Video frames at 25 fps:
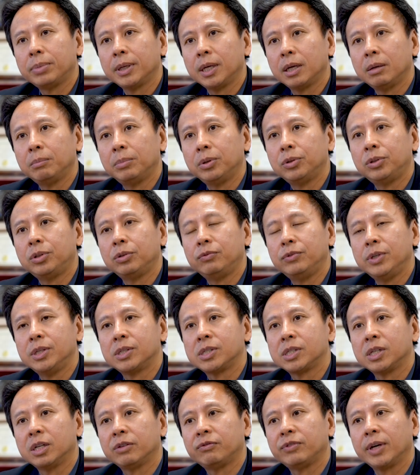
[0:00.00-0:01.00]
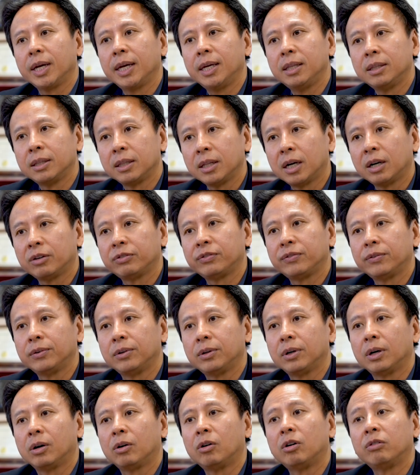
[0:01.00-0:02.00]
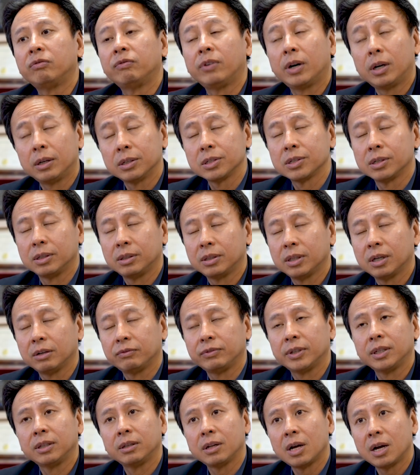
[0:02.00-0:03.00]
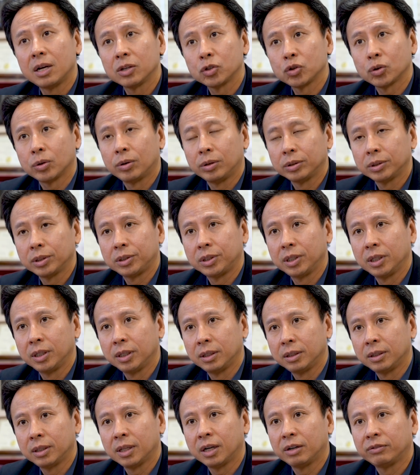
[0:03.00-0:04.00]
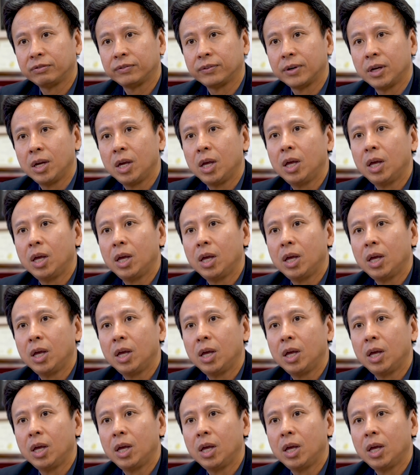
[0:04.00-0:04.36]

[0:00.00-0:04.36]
be able to receive enough or fast enough and large quantity enough